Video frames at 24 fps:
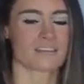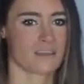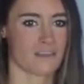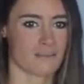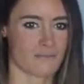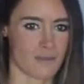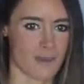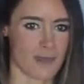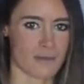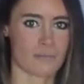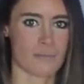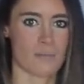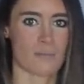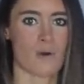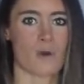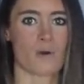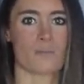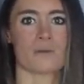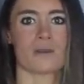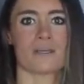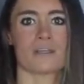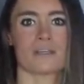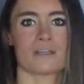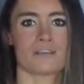give him a
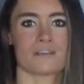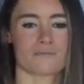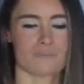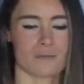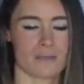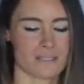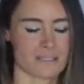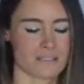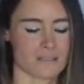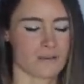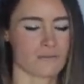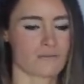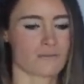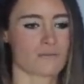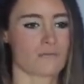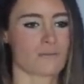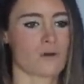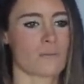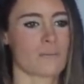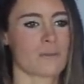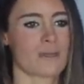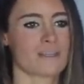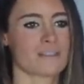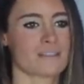moment, give myself a
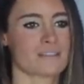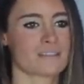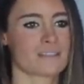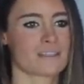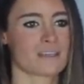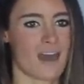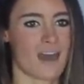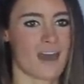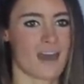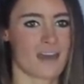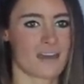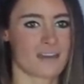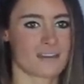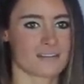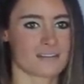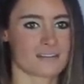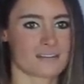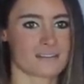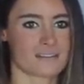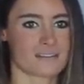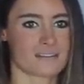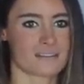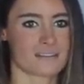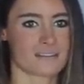moment,
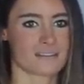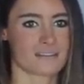and